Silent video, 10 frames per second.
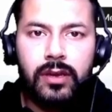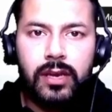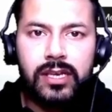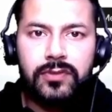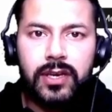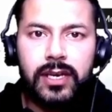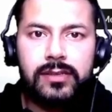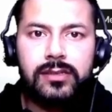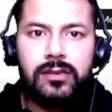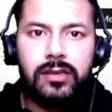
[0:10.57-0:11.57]
as well
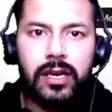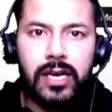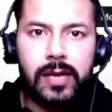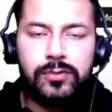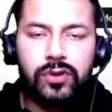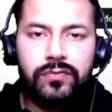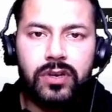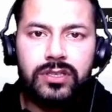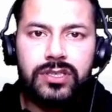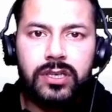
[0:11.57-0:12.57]
as the types of
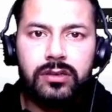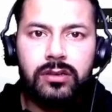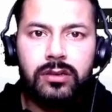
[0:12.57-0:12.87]
function